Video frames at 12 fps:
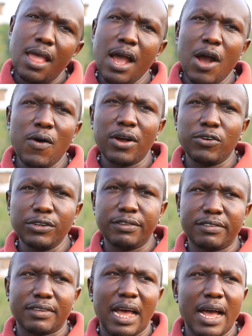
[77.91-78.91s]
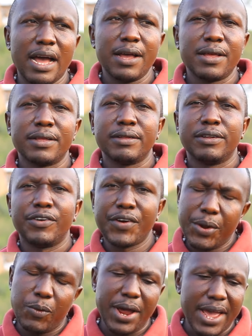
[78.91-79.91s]
our goats
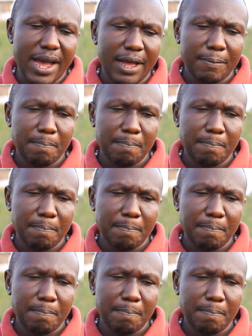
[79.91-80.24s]
require